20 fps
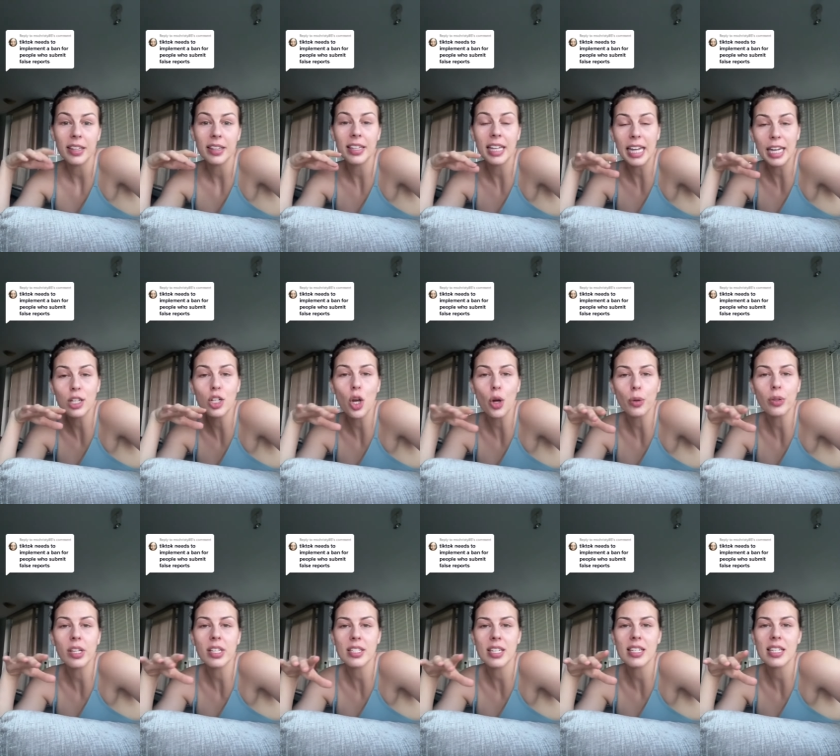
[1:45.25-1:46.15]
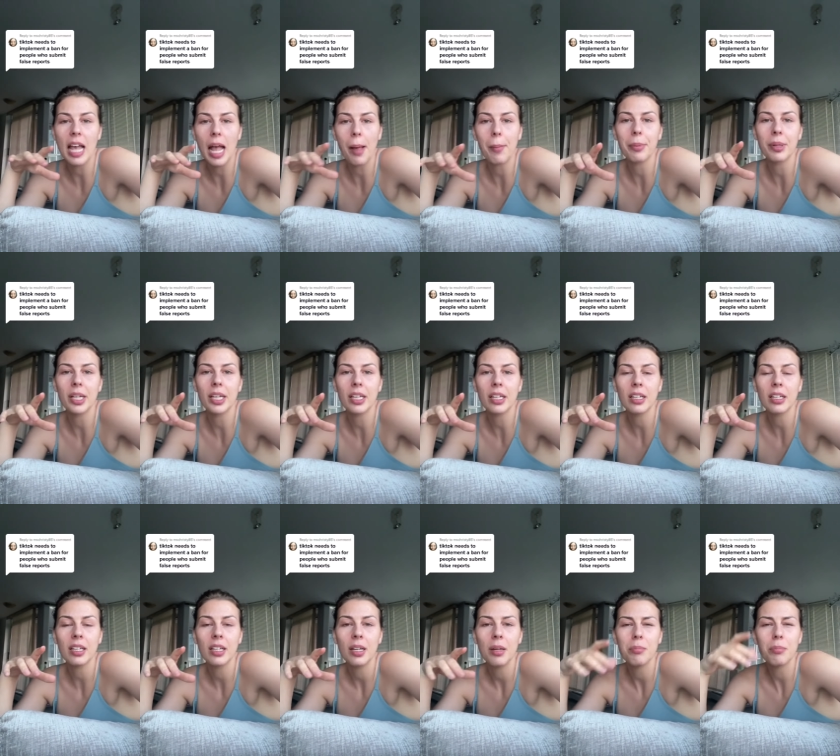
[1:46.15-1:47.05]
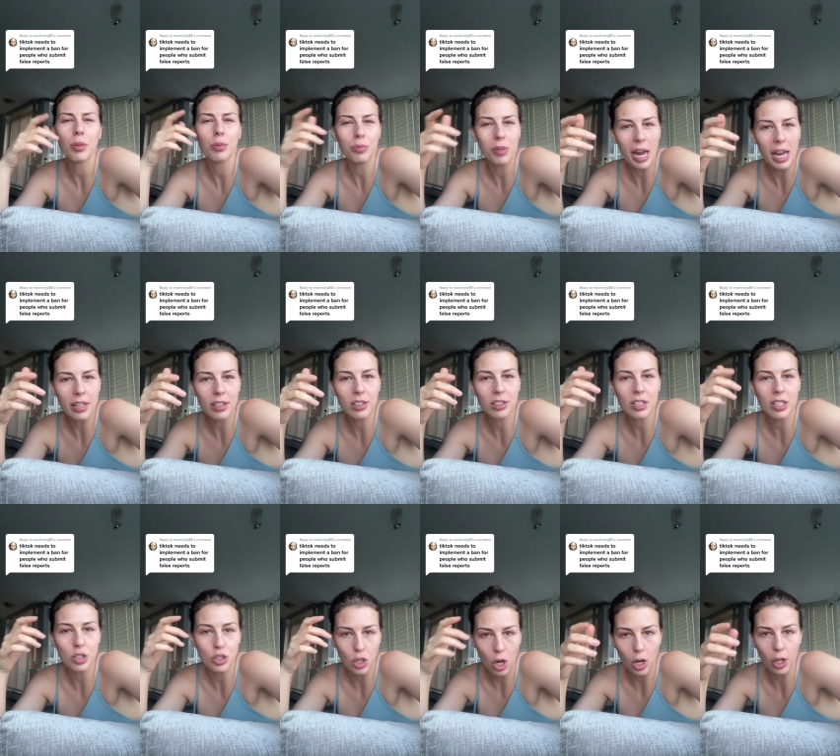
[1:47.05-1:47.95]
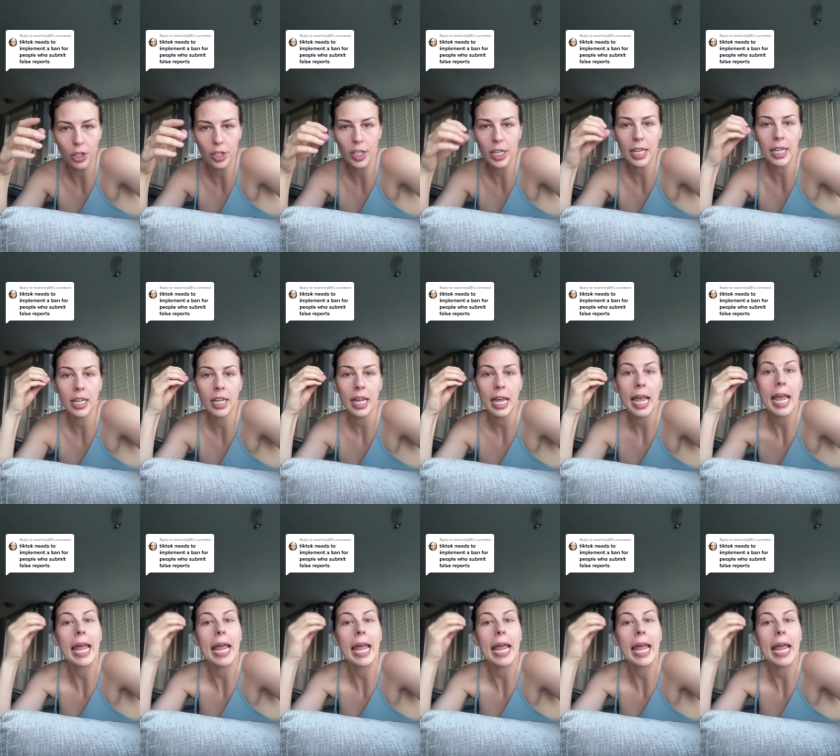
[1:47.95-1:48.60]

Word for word: They know this is happening, but rather than targeting